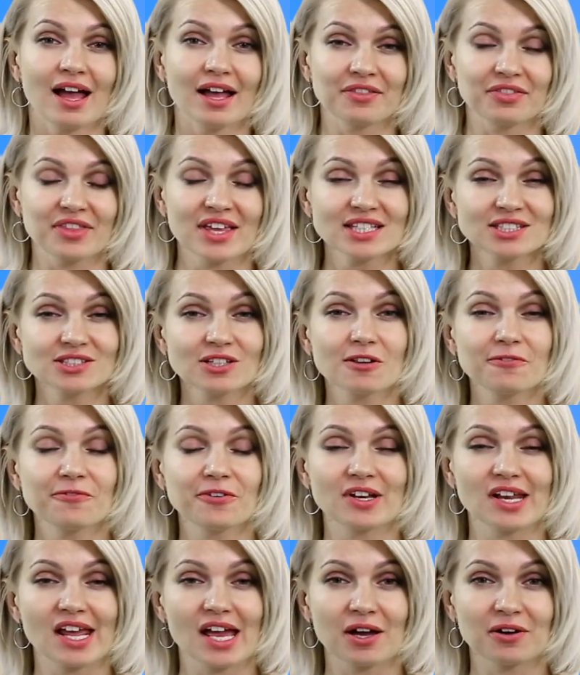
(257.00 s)
And that's all for
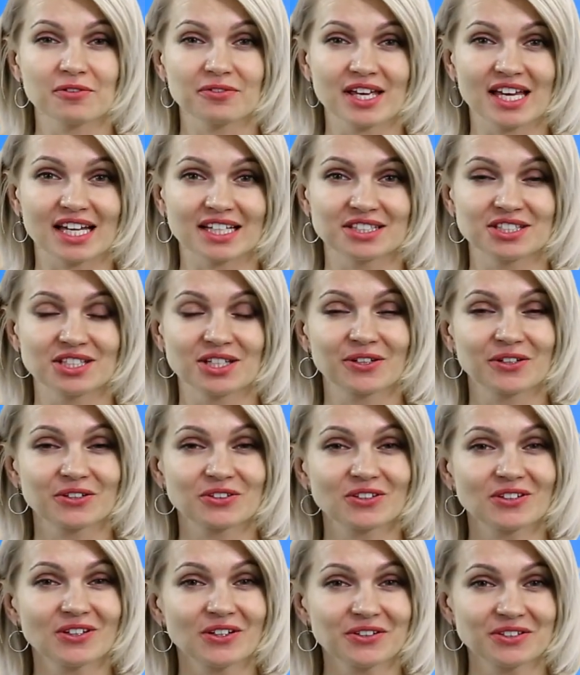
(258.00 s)
now. We continue
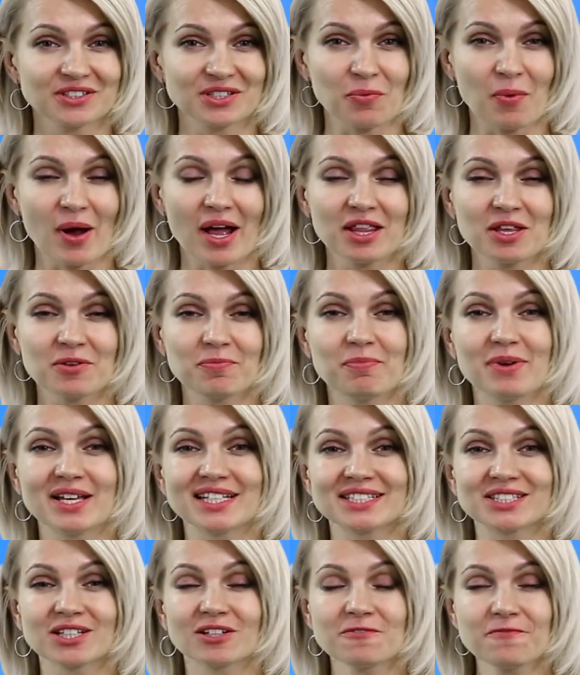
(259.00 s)
to learn
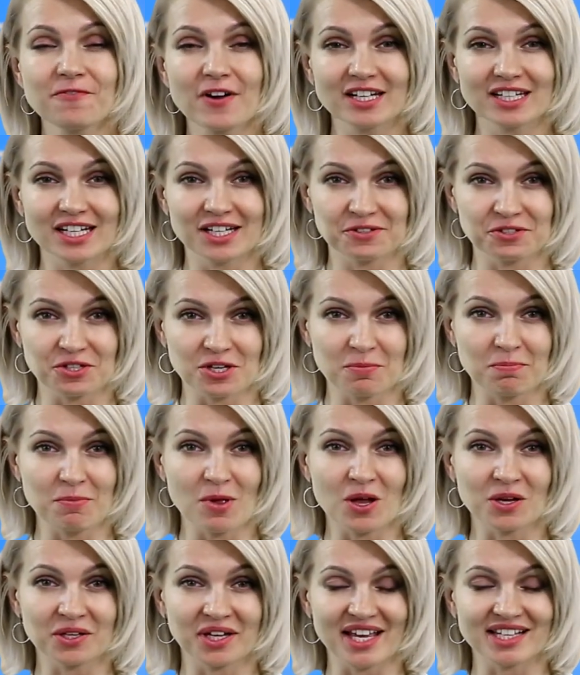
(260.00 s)
developments on financial
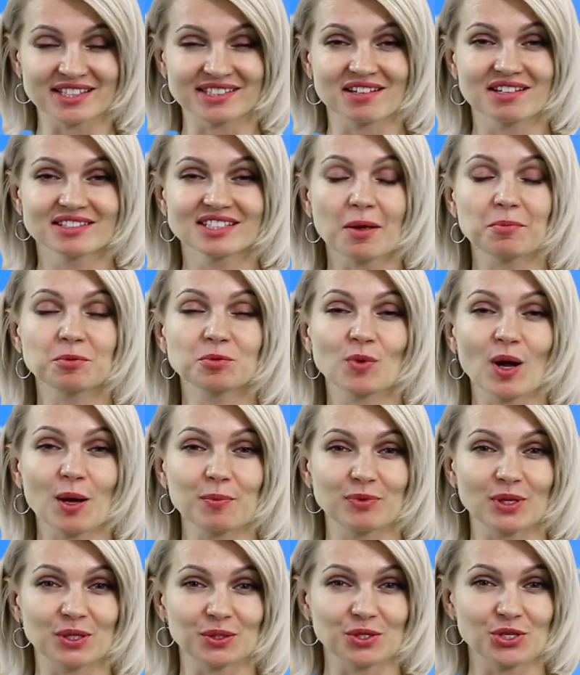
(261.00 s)
markets.
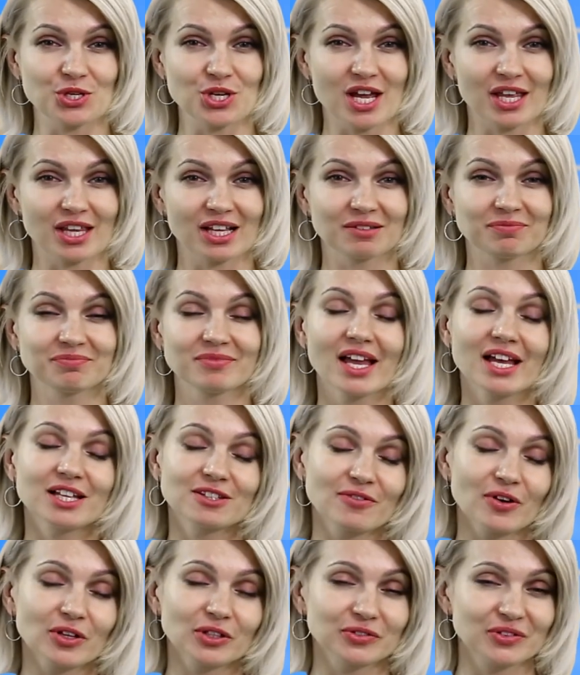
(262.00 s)
Subscribe to our channel and
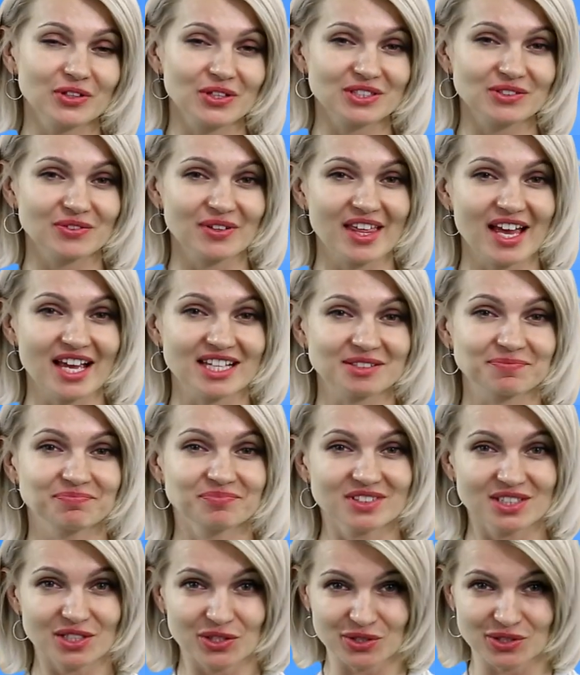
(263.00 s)
follow news with us.
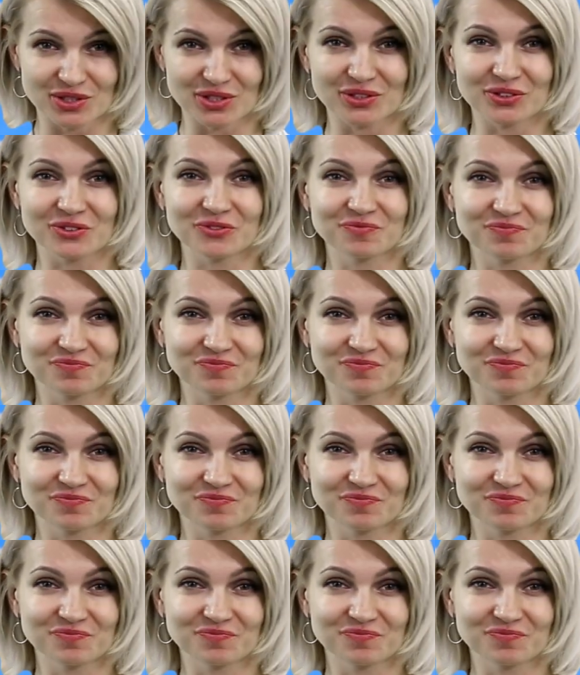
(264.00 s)
See you soon.